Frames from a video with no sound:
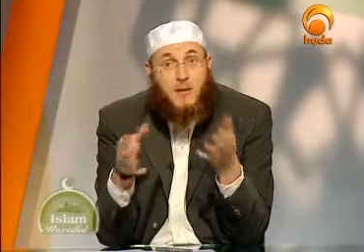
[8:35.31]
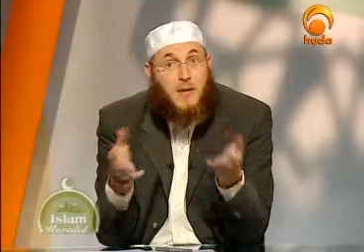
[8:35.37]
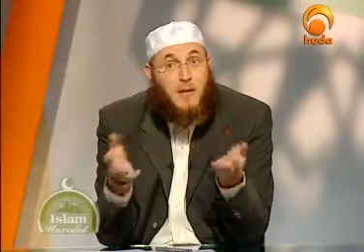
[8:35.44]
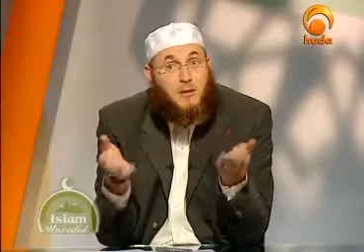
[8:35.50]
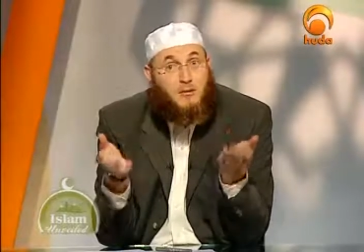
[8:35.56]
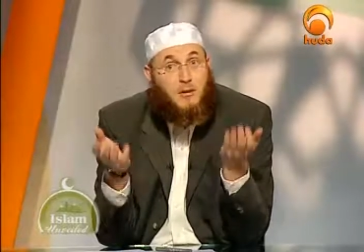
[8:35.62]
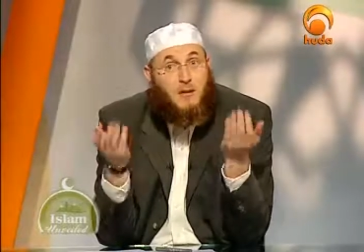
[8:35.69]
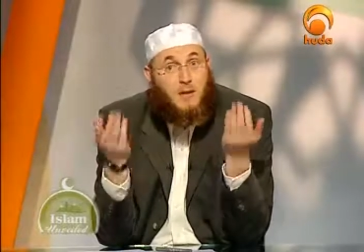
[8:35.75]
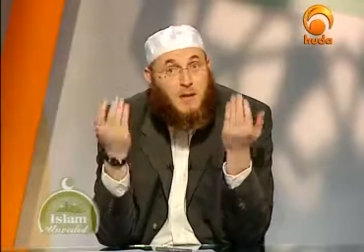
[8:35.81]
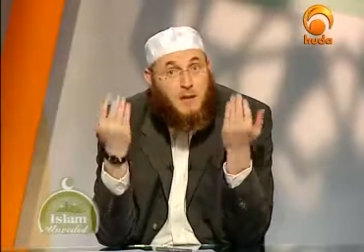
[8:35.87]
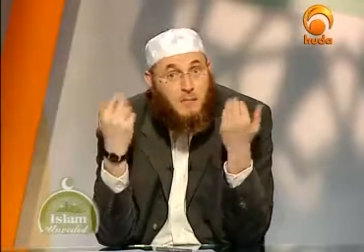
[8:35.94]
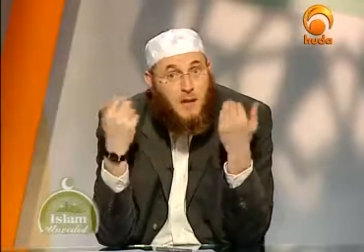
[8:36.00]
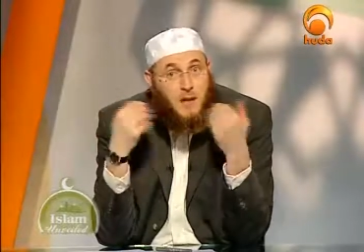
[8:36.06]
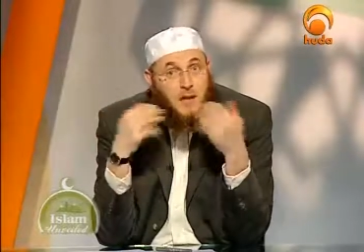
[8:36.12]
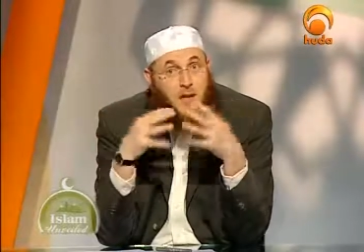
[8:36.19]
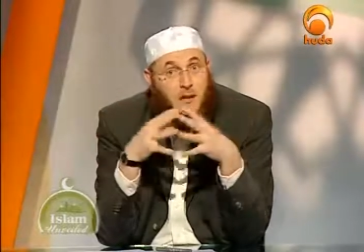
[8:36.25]
And that's why
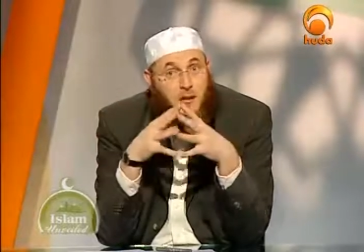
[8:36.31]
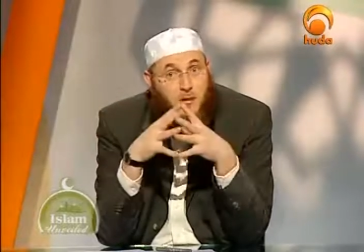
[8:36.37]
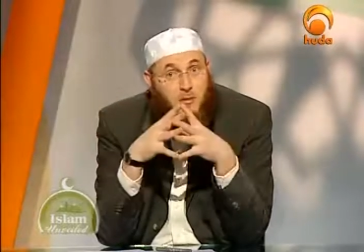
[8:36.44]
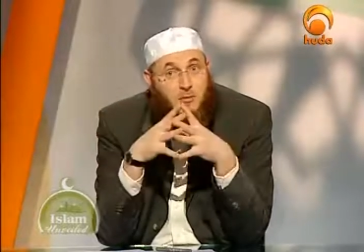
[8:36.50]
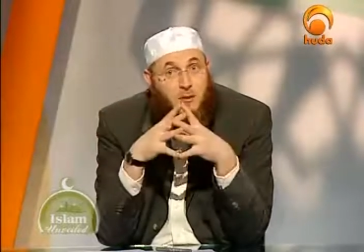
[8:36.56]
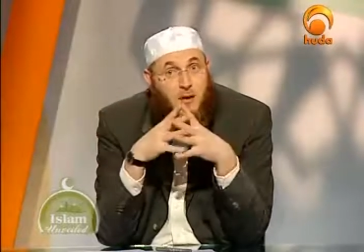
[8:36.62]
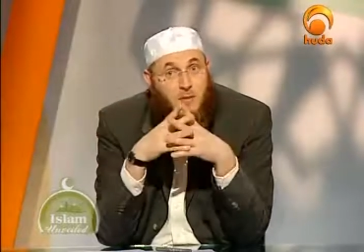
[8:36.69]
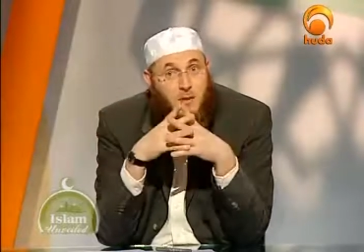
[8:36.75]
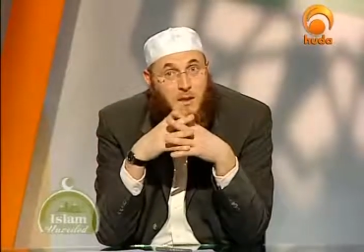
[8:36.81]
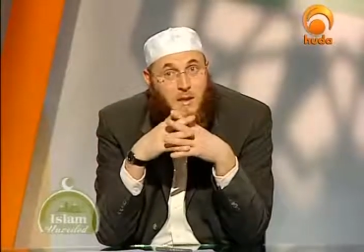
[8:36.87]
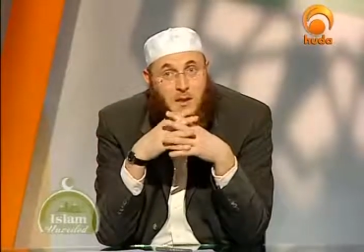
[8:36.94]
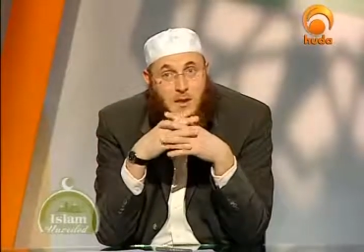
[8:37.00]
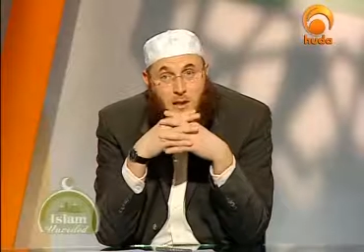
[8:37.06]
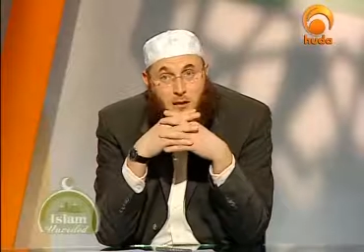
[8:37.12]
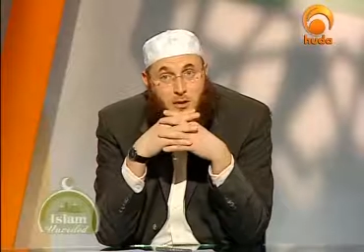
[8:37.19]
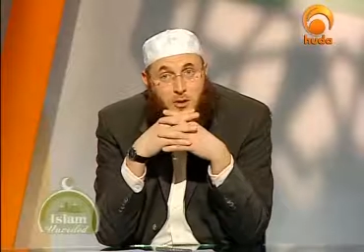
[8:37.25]
they migrated to
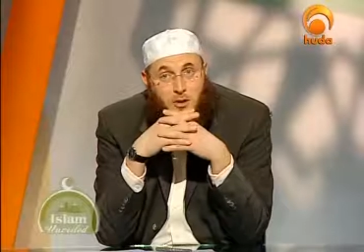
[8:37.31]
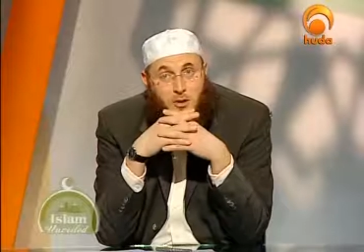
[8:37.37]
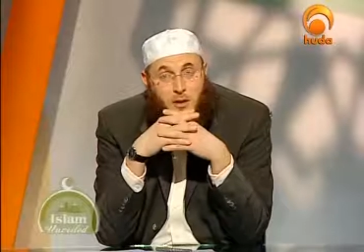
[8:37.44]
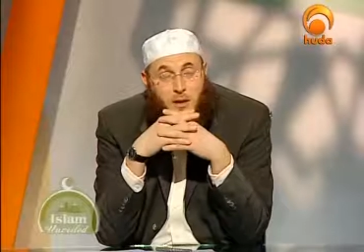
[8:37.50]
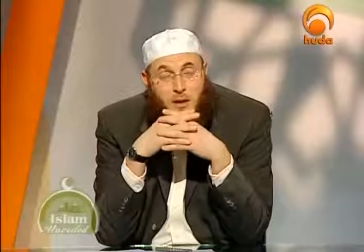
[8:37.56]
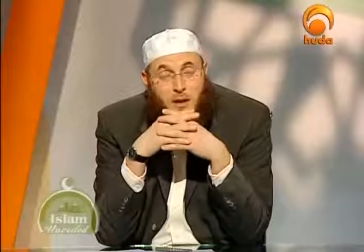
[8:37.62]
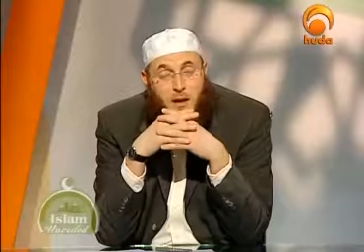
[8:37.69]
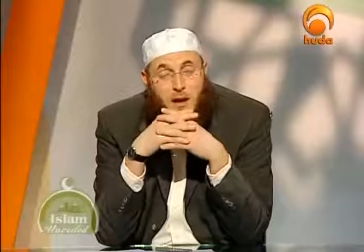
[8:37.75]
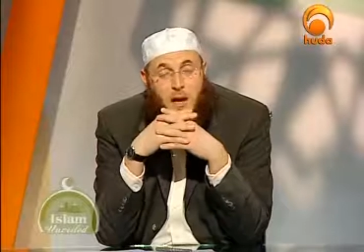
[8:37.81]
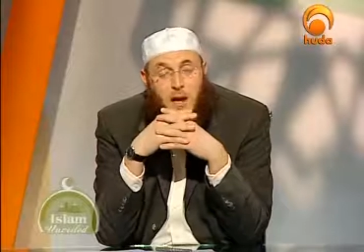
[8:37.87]
Al-Madinah initially.